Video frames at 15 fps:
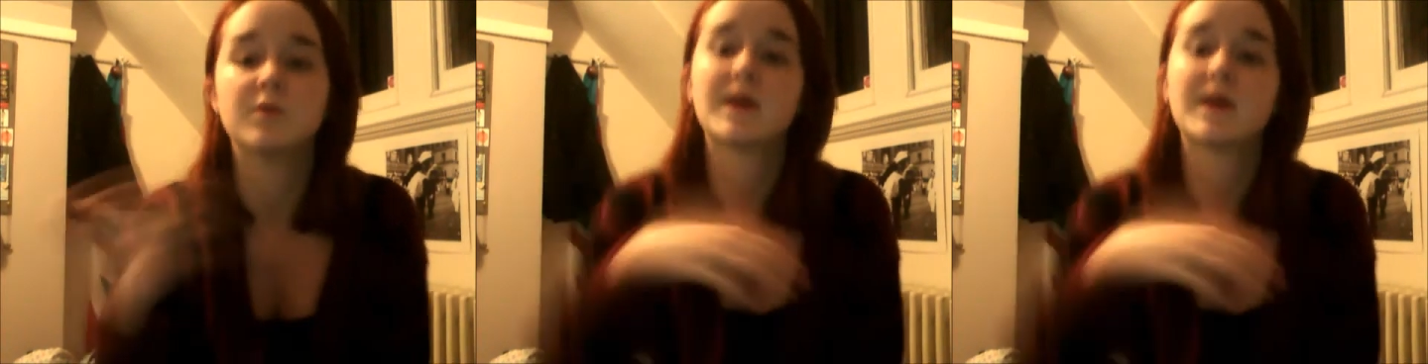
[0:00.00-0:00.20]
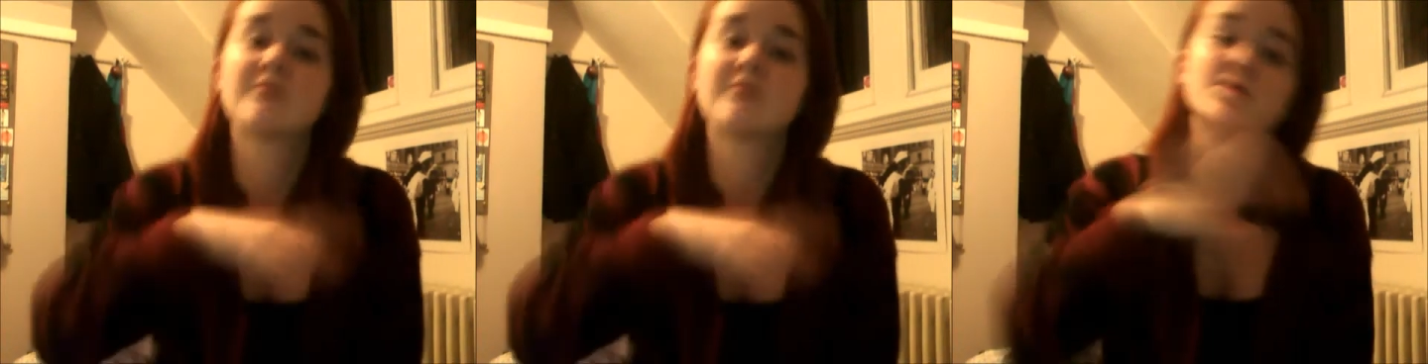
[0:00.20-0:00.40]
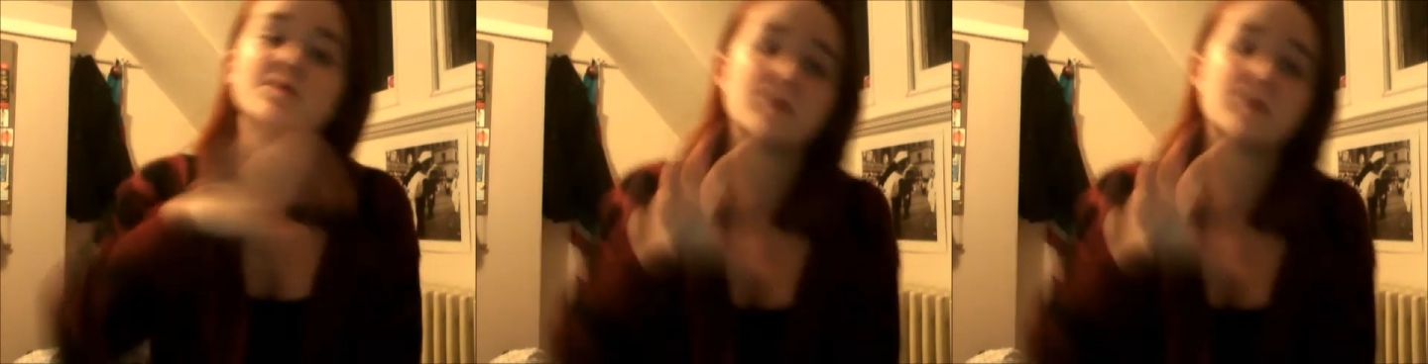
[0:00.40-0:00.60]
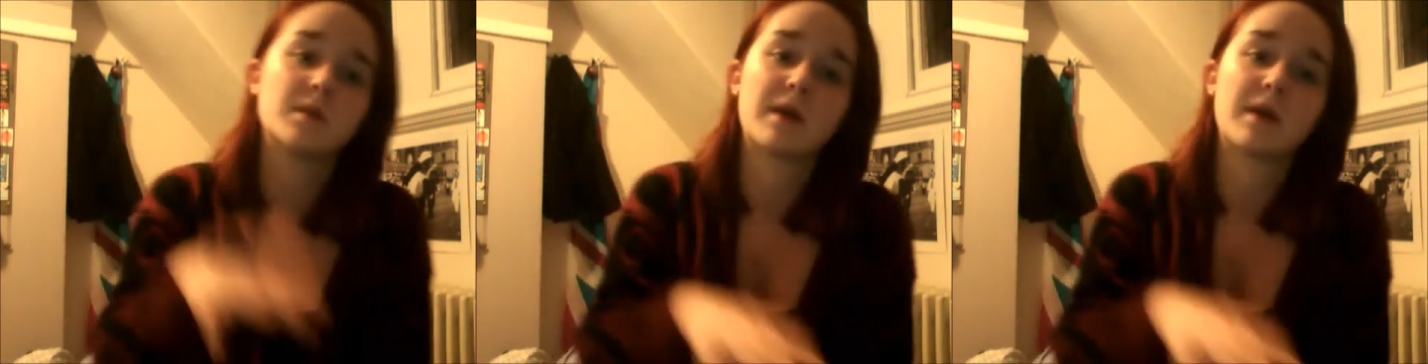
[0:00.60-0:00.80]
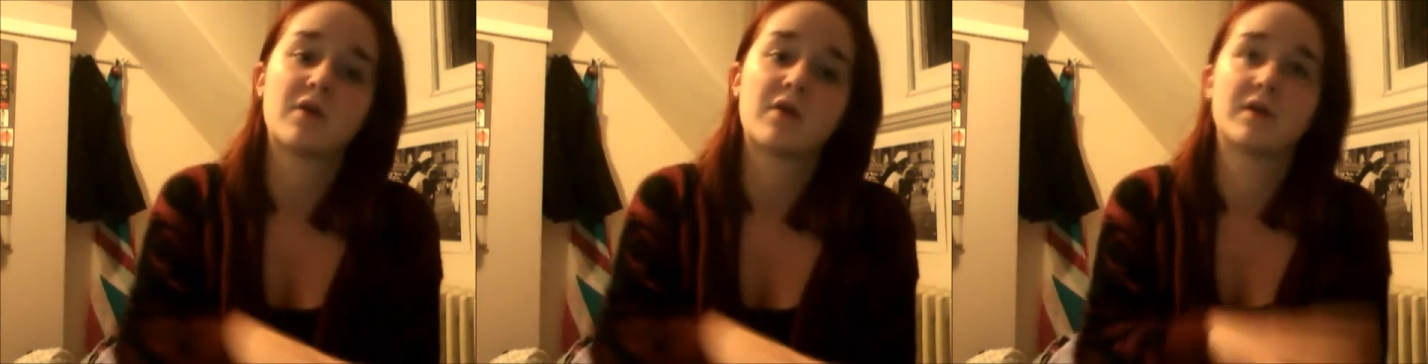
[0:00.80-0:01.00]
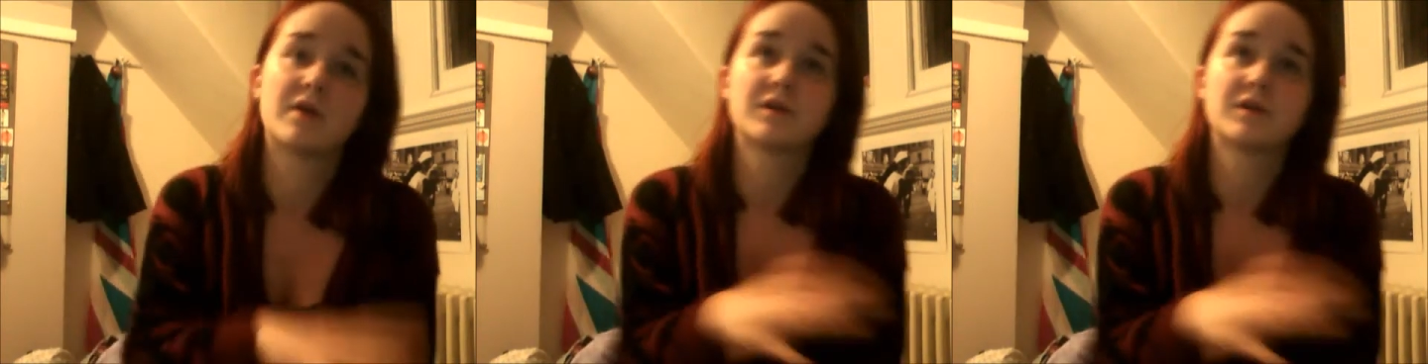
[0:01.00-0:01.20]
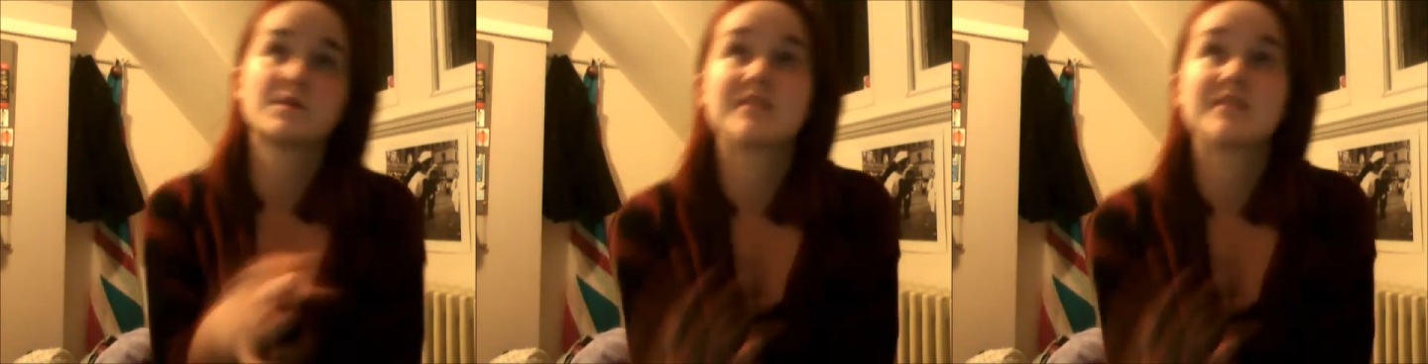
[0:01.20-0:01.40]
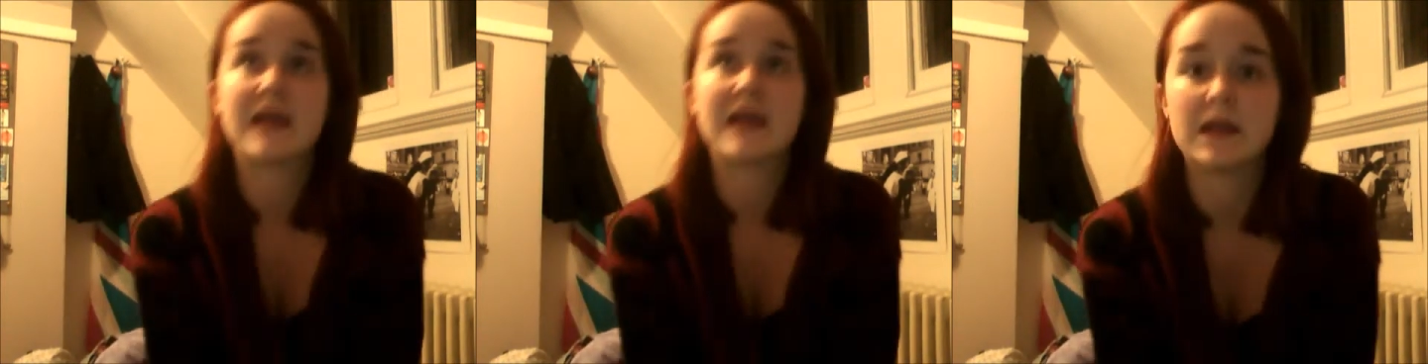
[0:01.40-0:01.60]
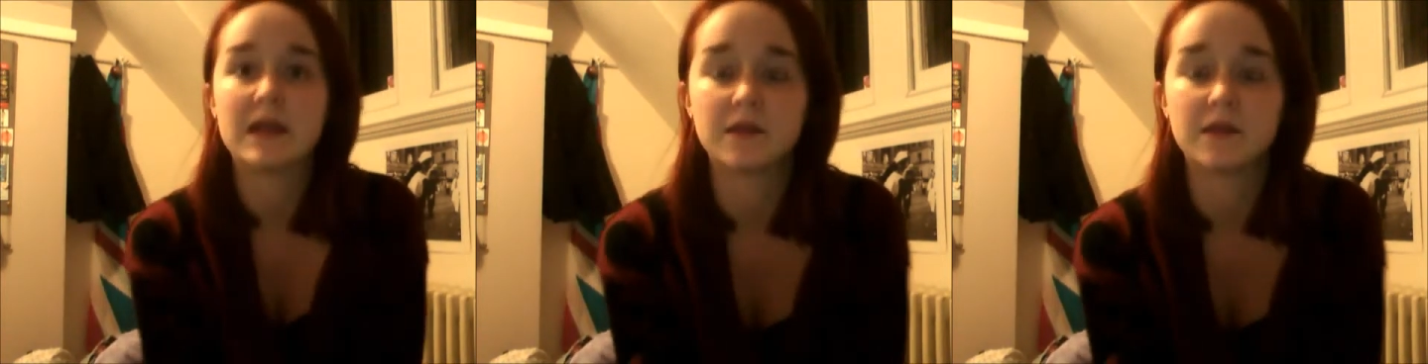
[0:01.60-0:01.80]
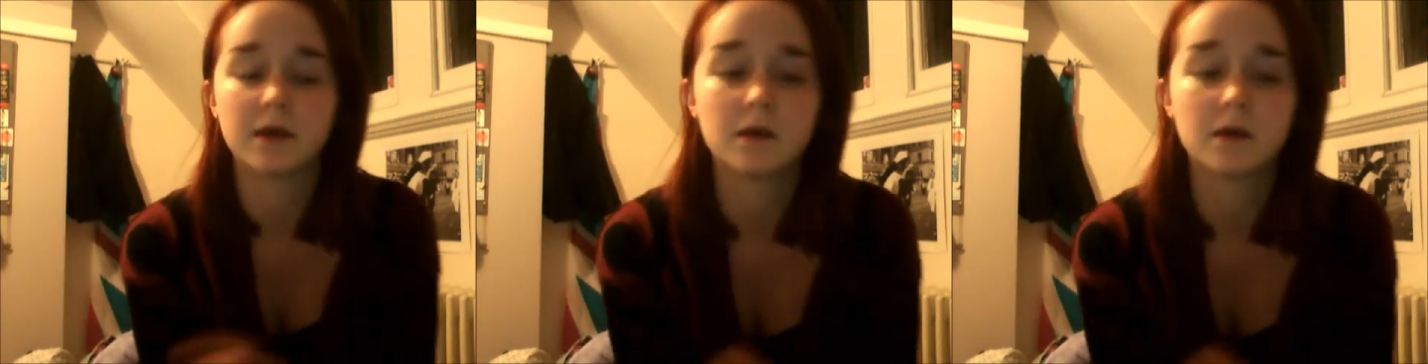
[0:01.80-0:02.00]
and they have song in the background, they don't say
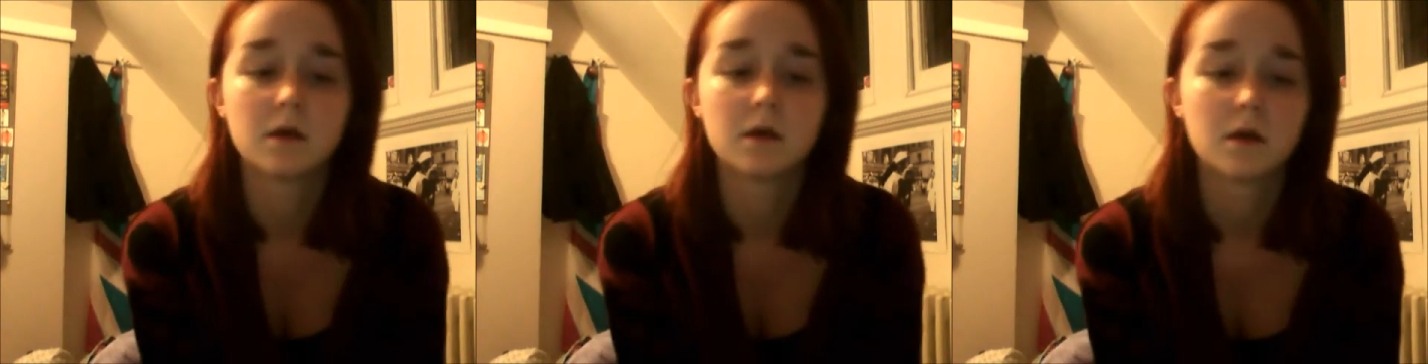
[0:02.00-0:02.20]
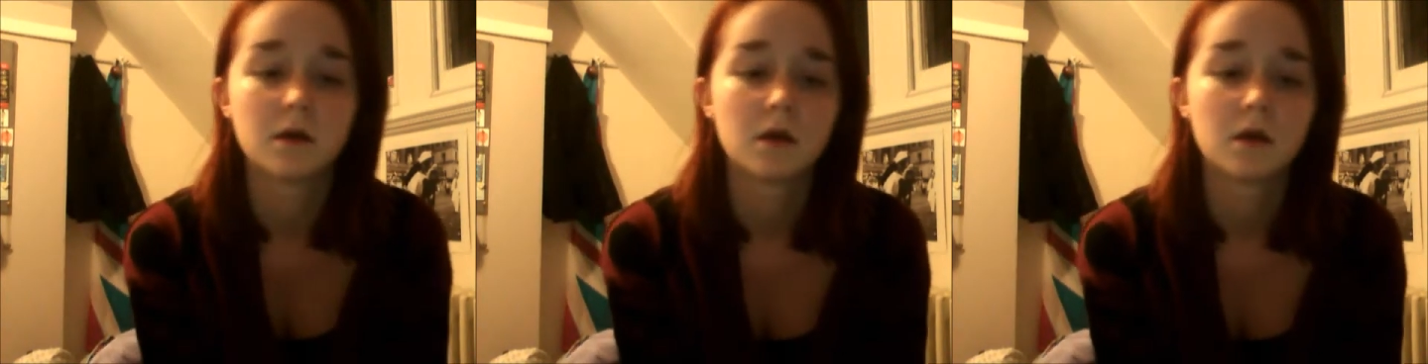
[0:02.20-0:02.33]
anything.